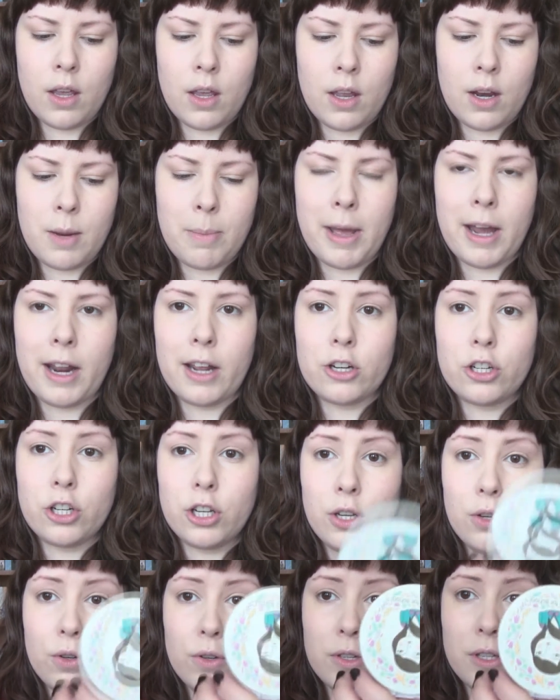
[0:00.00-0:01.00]
and I might
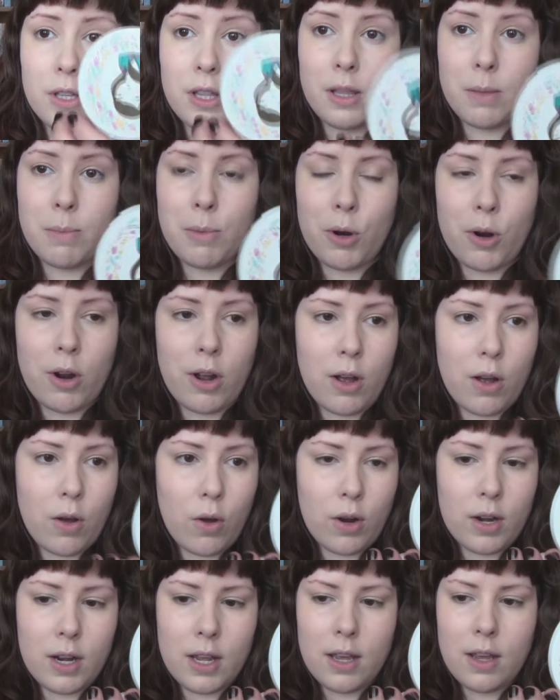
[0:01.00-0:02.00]
actually use the mirror
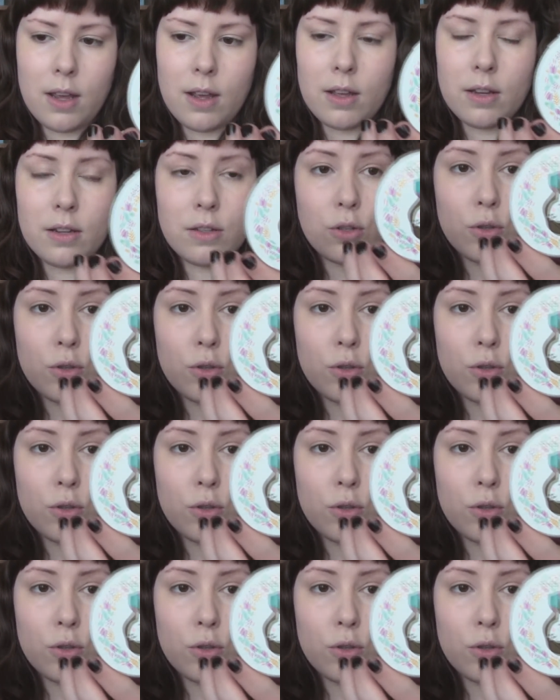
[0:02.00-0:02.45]
on here